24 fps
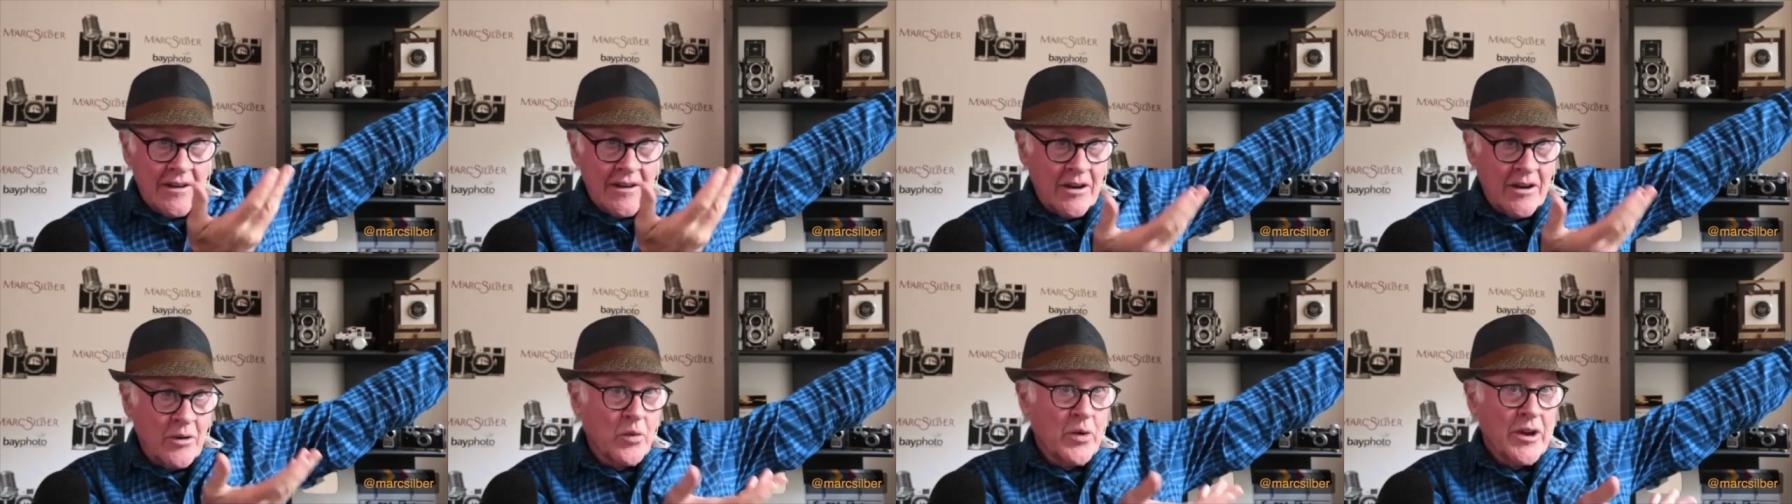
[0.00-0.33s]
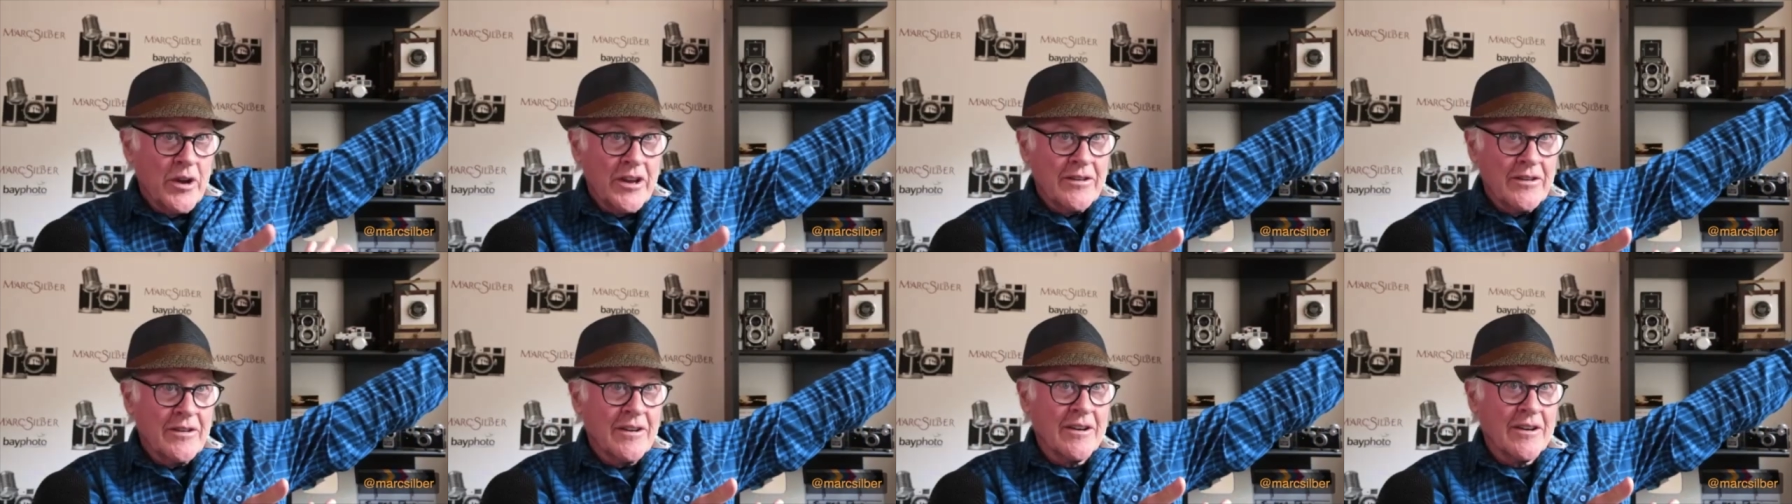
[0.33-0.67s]
a
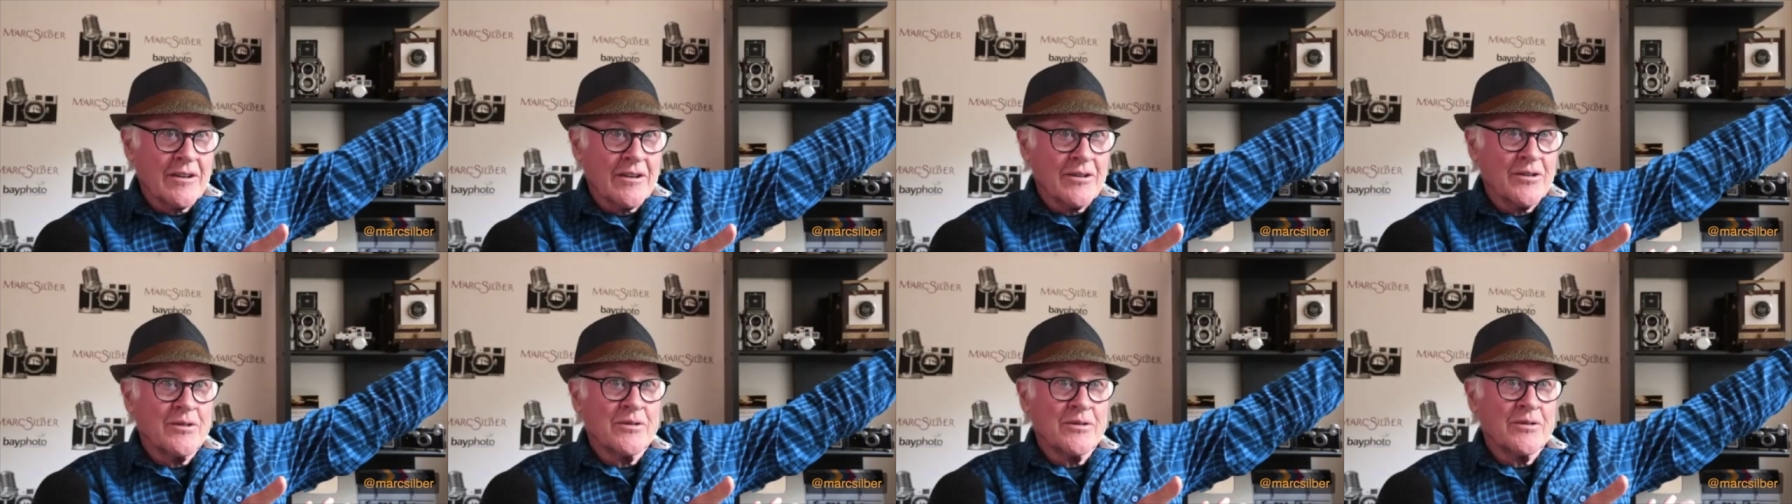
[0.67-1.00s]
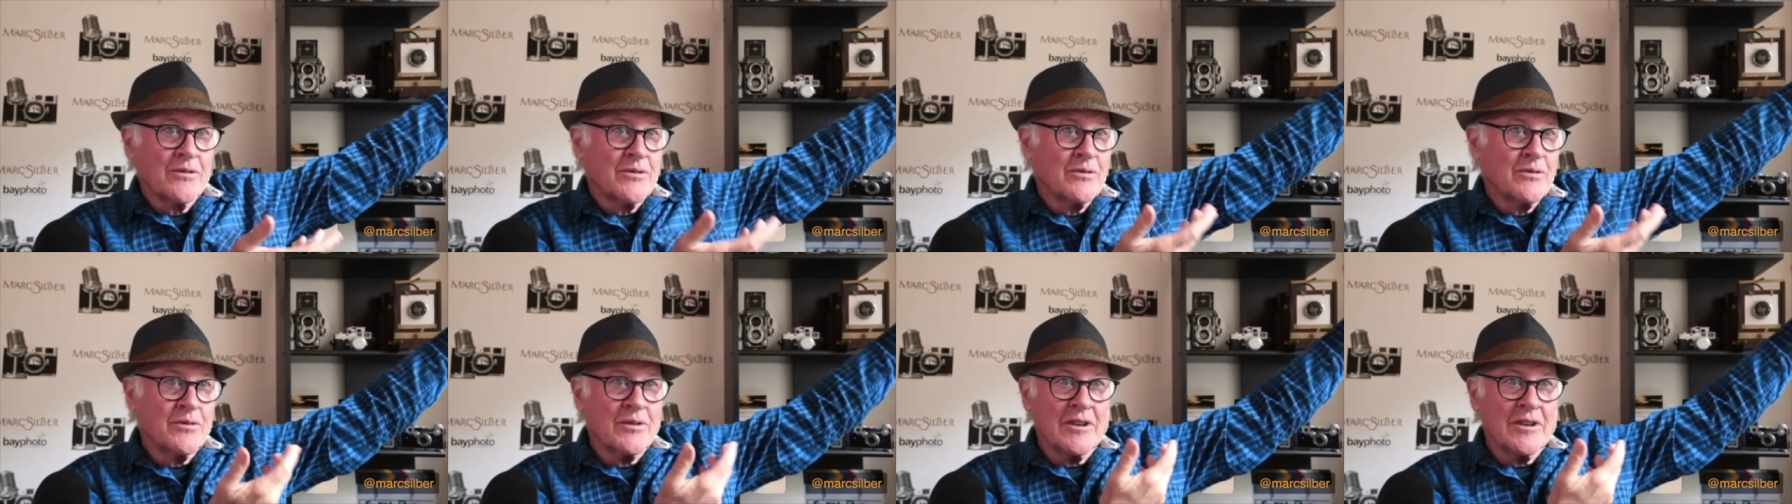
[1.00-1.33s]

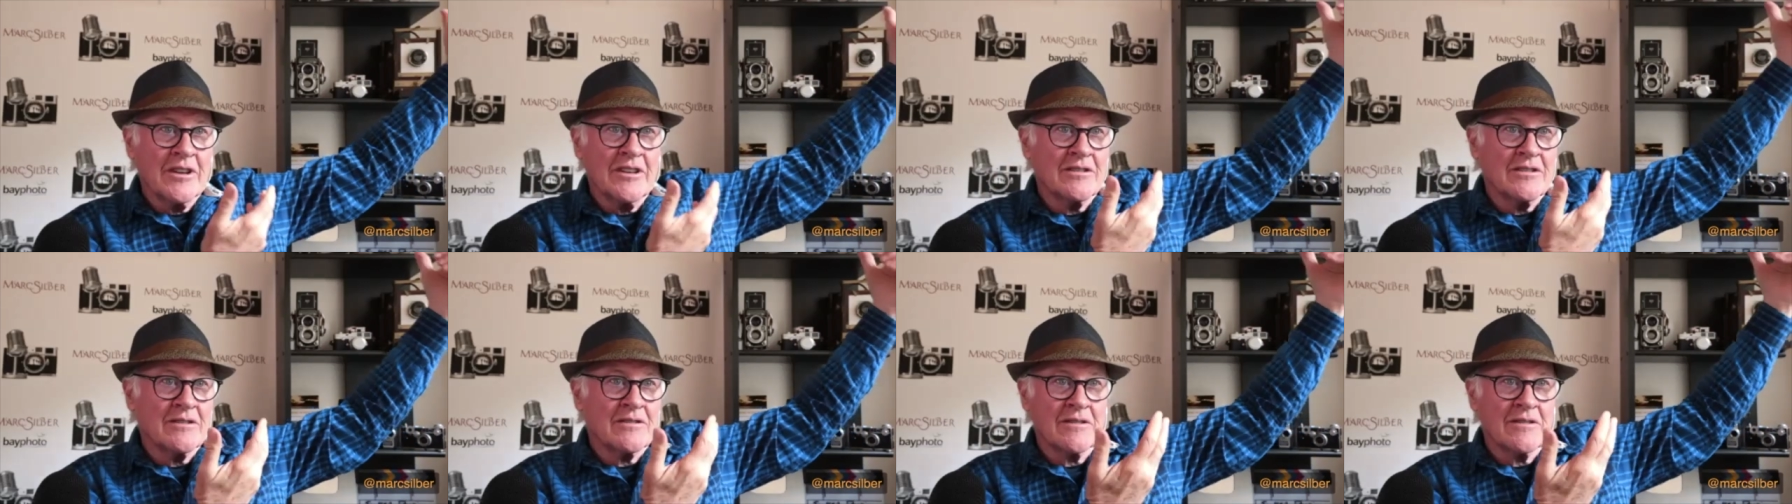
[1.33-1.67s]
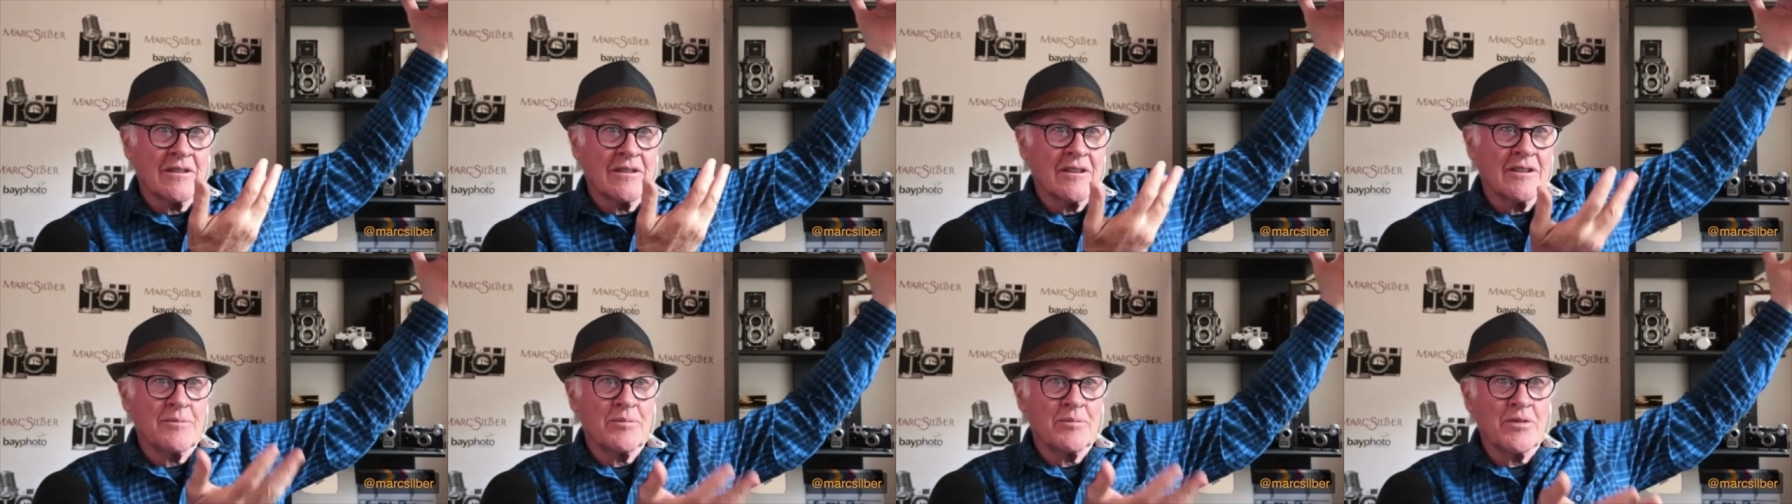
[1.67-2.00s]
window is
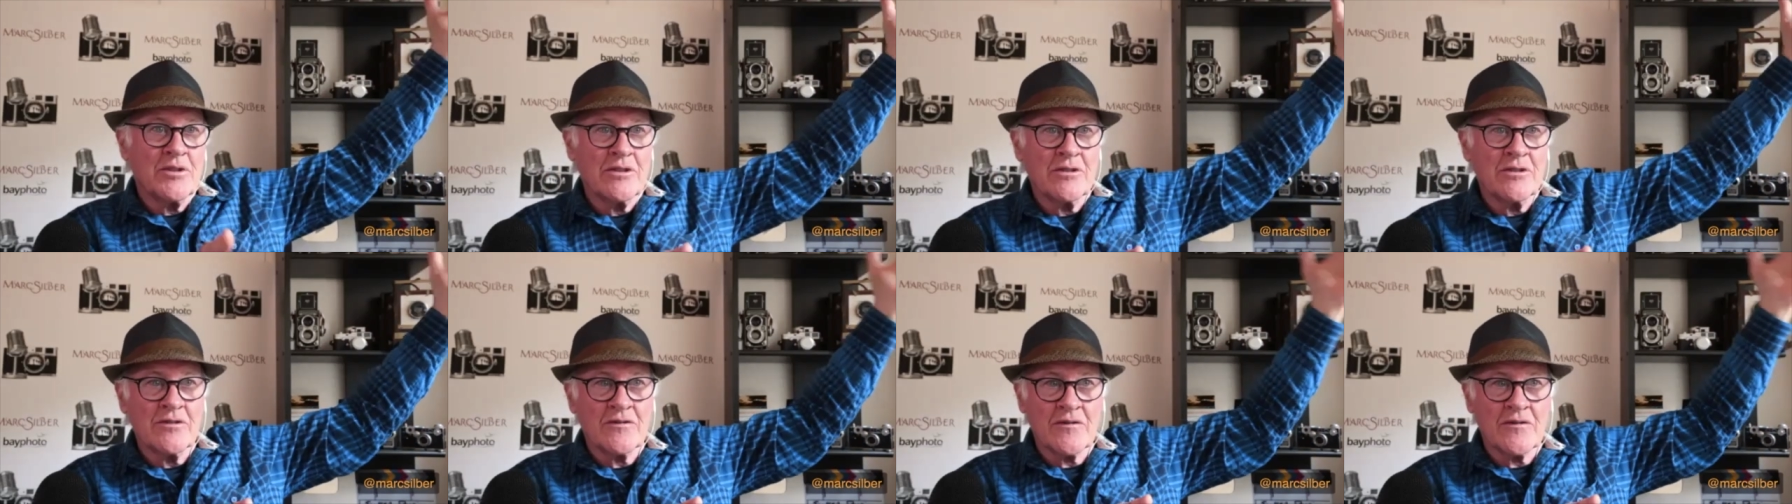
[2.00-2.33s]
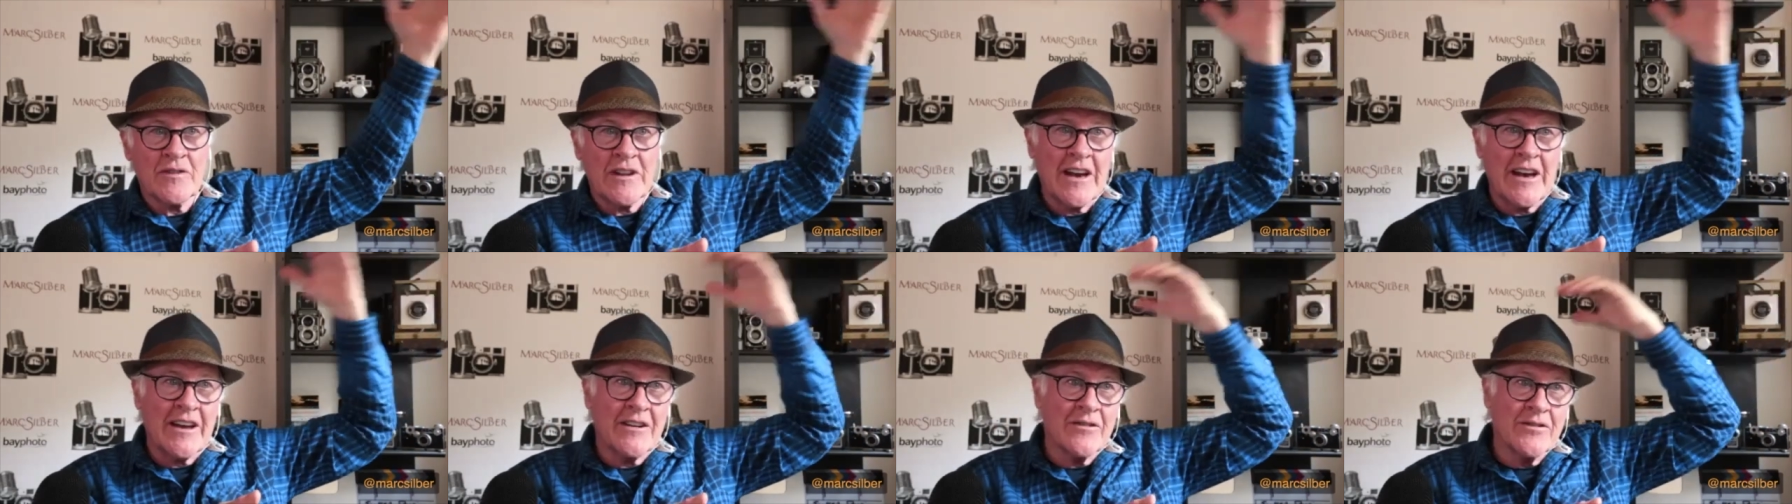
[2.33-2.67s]
going to produce
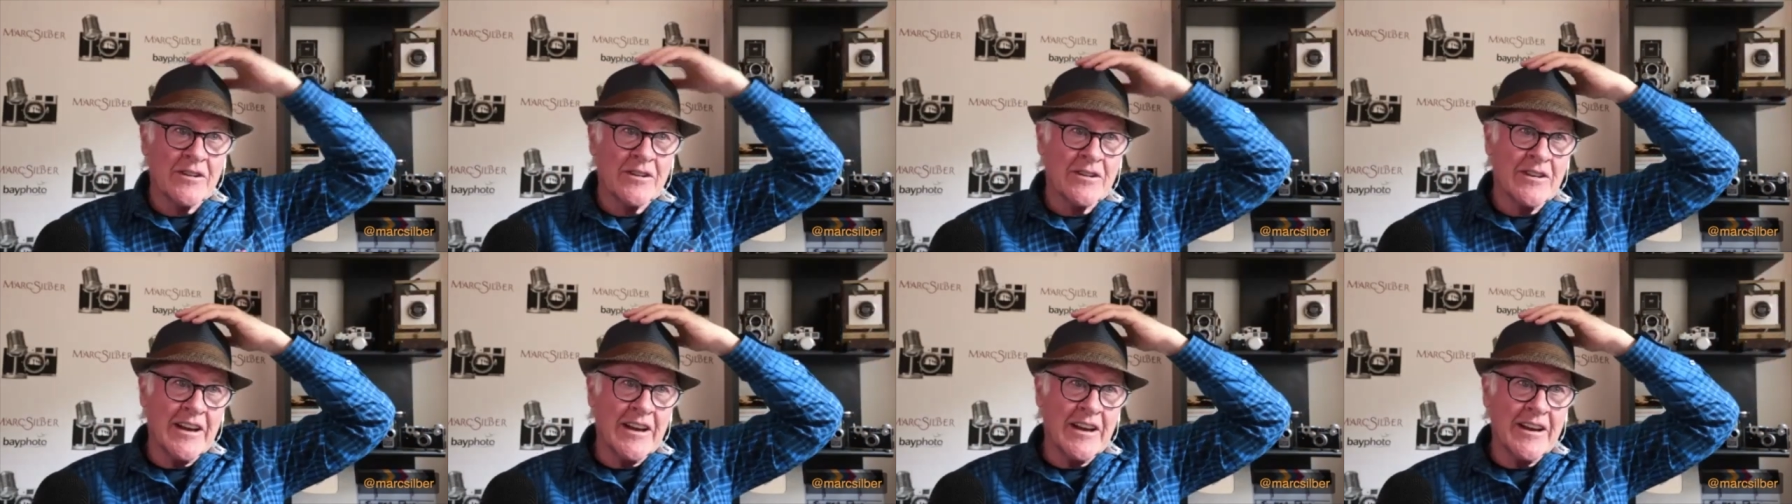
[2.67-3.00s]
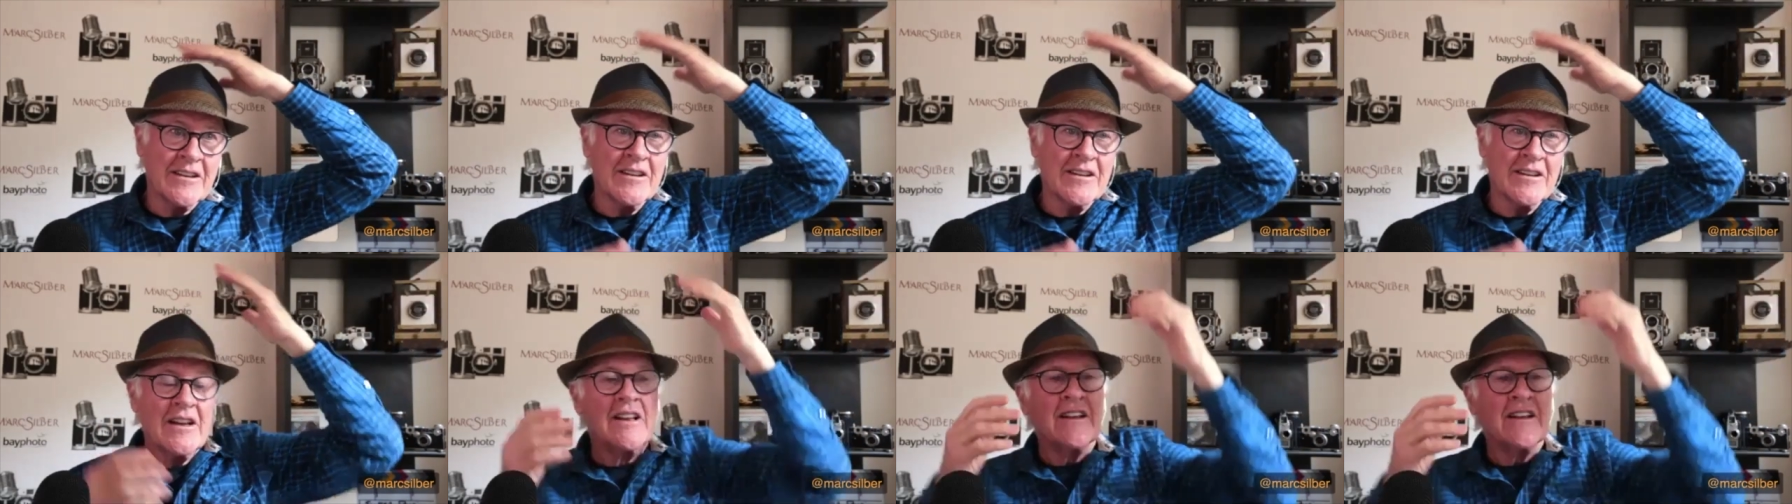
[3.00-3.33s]
flattering
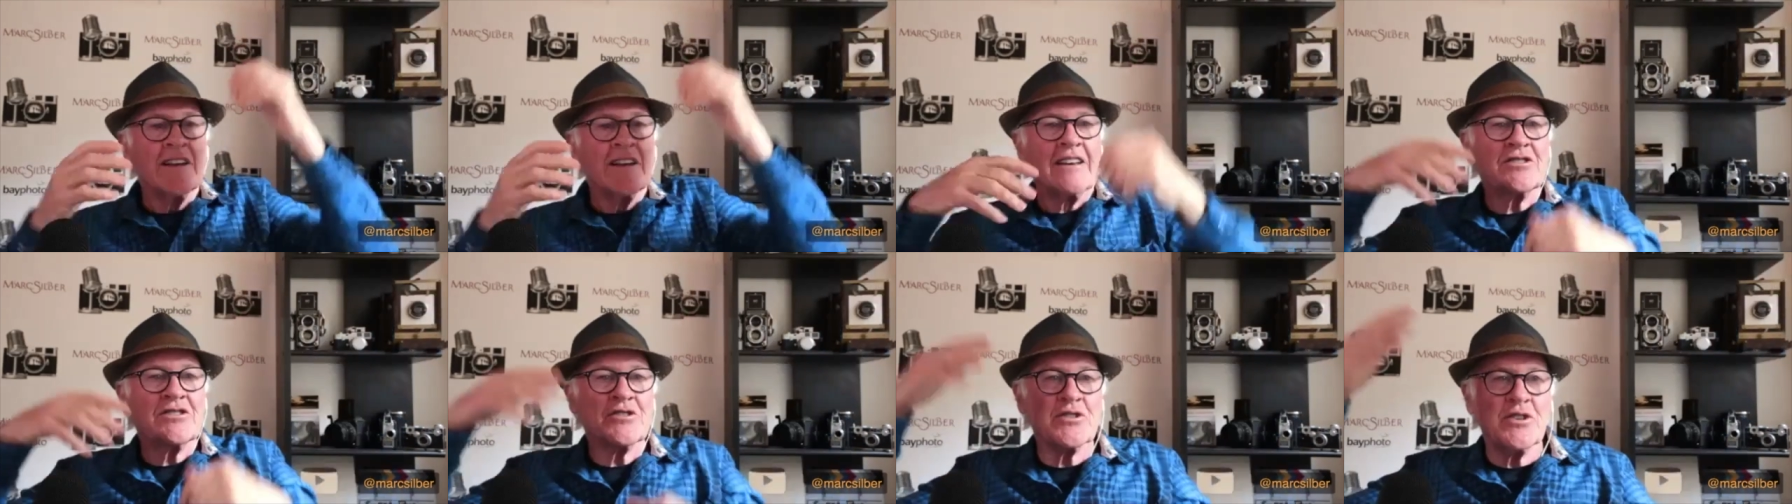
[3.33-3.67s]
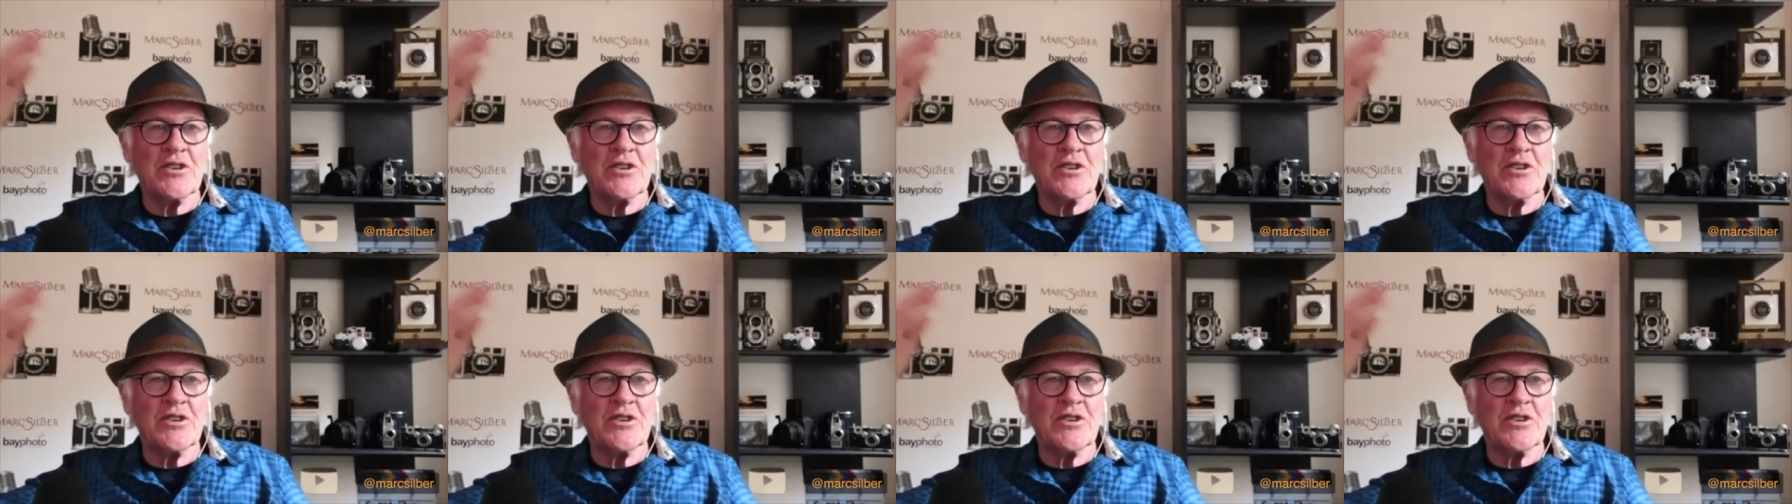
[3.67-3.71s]
light. It's